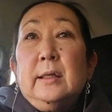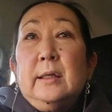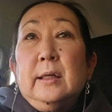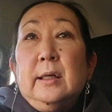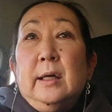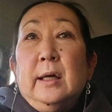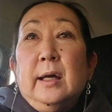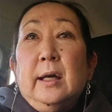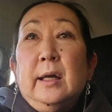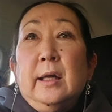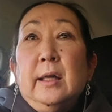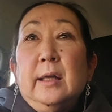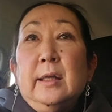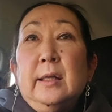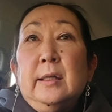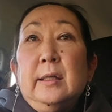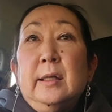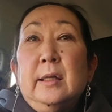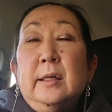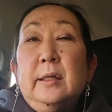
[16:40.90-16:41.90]

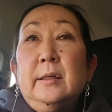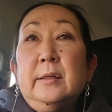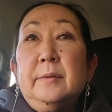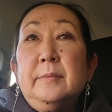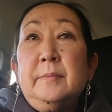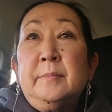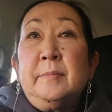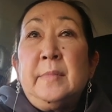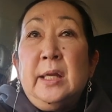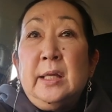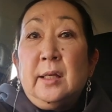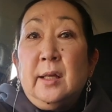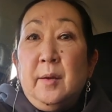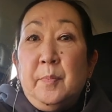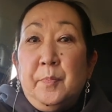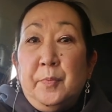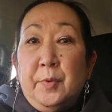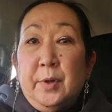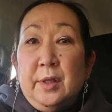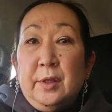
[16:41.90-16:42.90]
I met
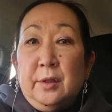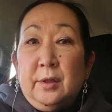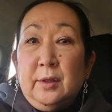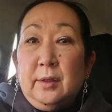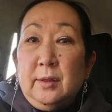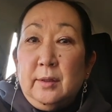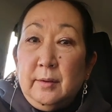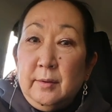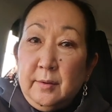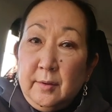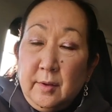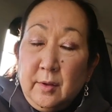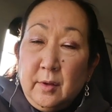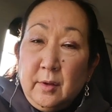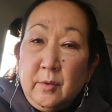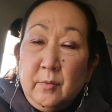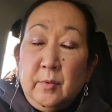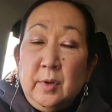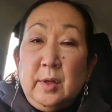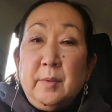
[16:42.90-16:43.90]
up with
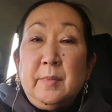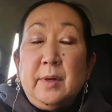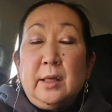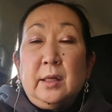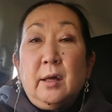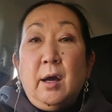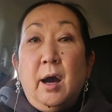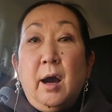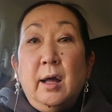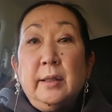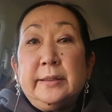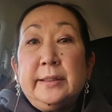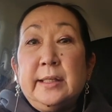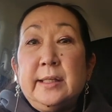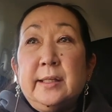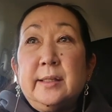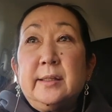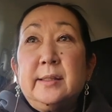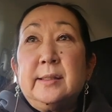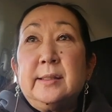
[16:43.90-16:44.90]
one of my
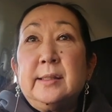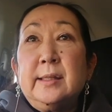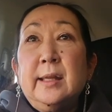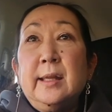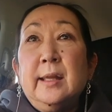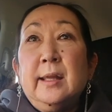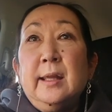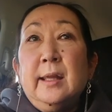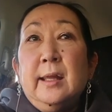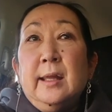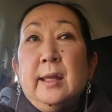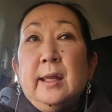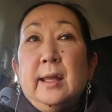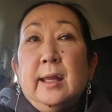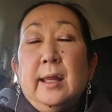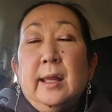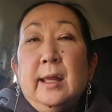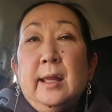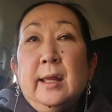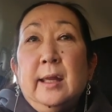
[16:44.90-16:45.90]
colleagues,
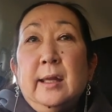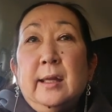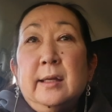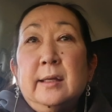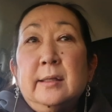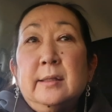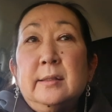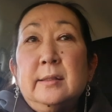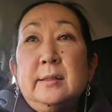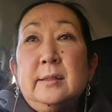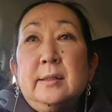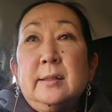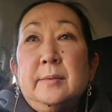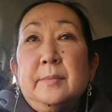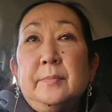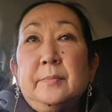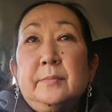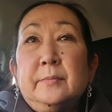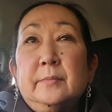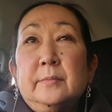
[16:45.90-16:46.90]
and
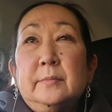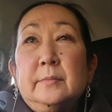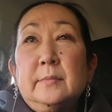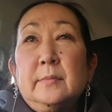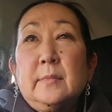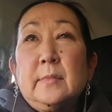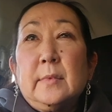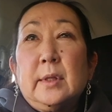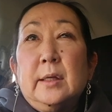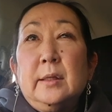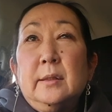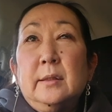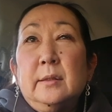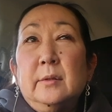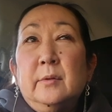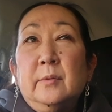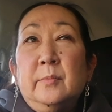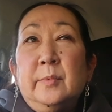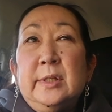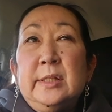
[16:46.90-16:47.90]

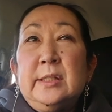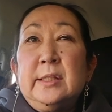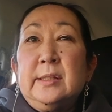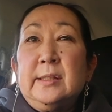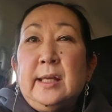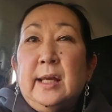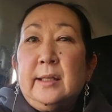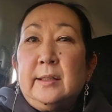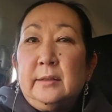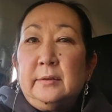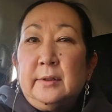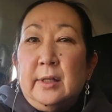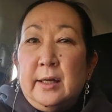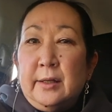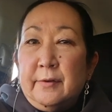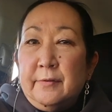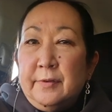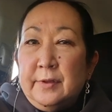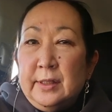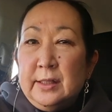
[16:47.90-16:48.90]
we just had a
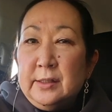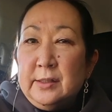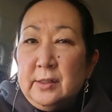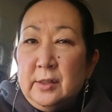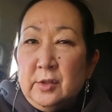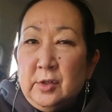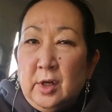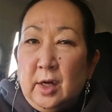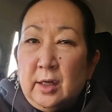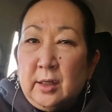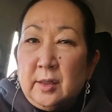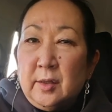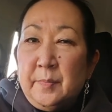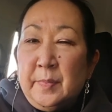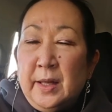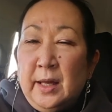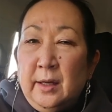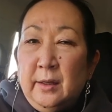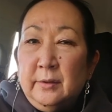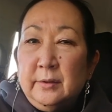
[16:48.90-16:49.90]
lot of things to talk
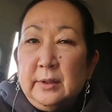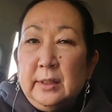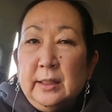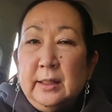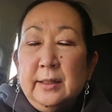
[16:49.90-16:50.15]
about.